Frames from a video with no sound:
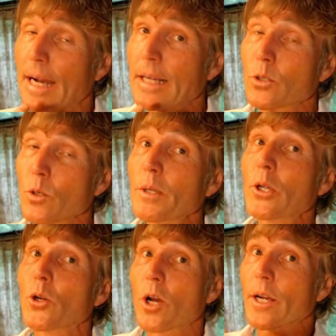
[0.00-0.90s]

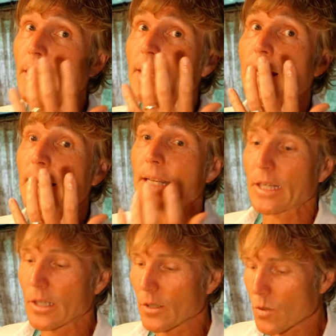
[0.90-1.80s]
assuming you're not gonna then
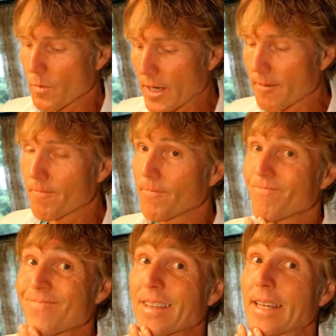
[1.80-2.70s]
consume it,
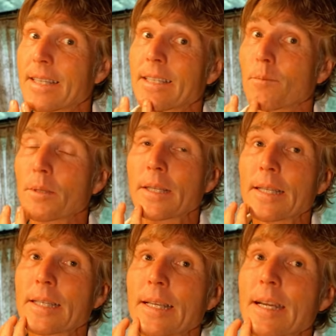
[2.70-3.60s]
is
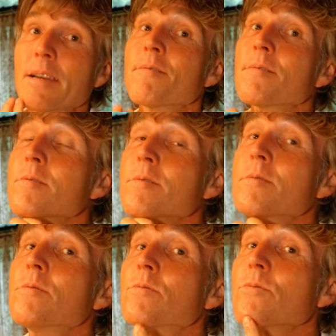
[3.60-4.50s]
completely safe,
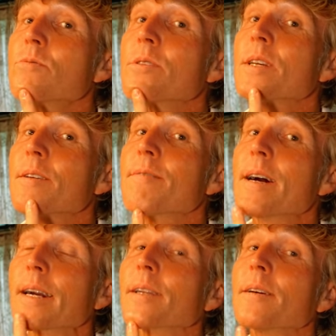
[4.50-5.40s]
really
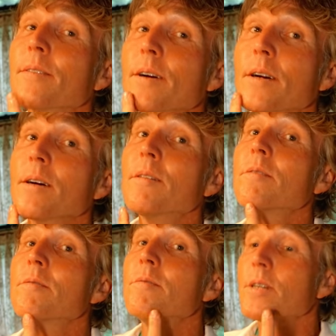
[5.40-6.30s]
effective.
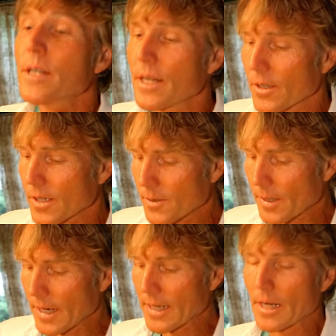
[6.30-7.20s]
So that's
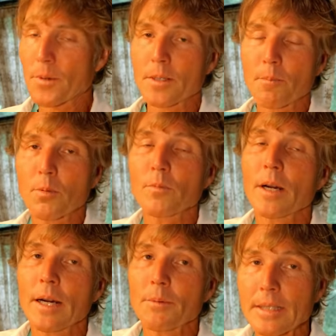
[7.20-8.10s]
what I did.
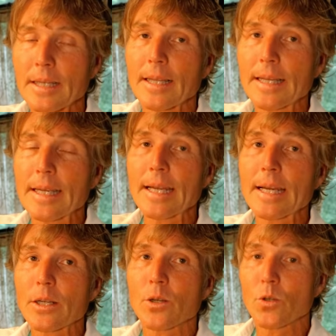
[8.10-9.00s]
I was cleaning
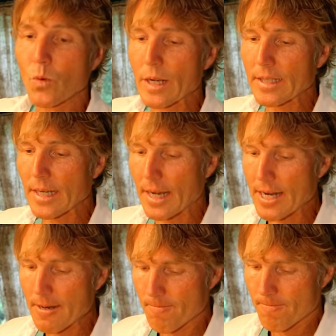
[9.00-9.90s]
it twice a
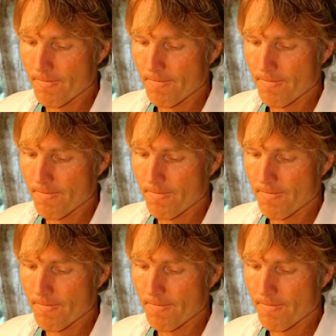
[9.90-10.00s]
day